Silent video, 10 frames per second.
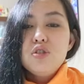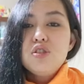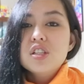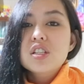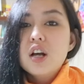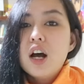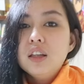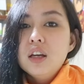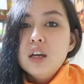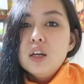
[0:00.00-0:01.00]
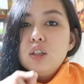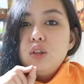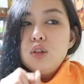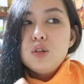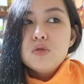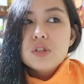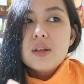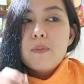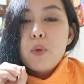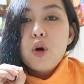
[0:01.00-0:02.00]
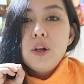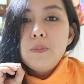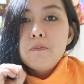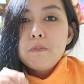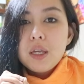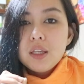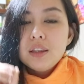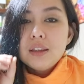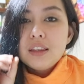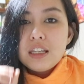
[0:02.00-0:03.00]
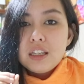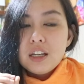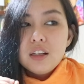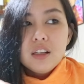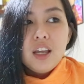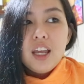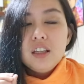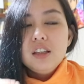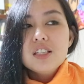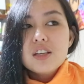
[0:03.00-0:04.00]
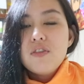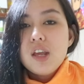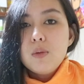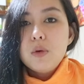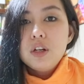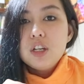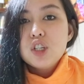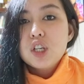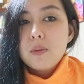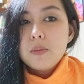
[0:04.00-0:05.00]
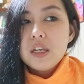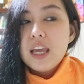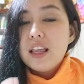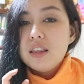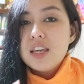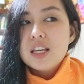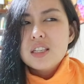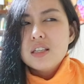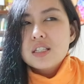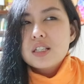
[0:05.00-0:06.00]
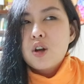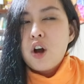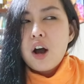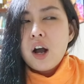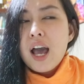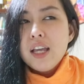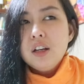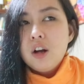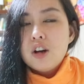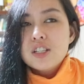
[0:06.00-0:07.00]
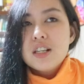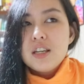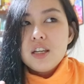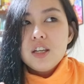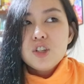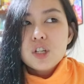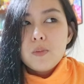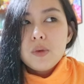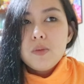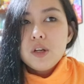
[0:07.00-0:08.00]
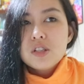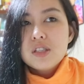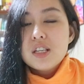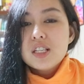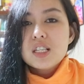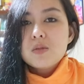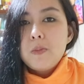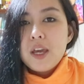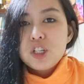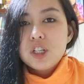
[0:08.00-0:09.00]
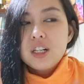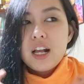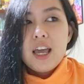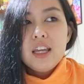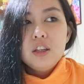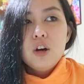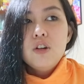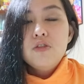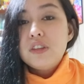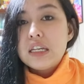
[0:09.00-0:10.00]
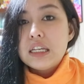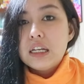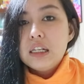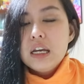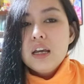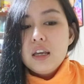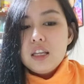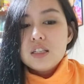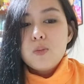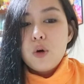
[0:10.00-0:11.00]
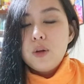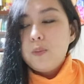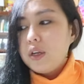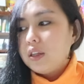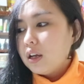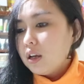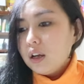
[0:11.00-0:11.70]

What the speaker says: You just got to use the ball paint needle, and it is available in Shopee. And yes, it's kind of costly in Shopee because this is a special kind of needle. It's ball paint.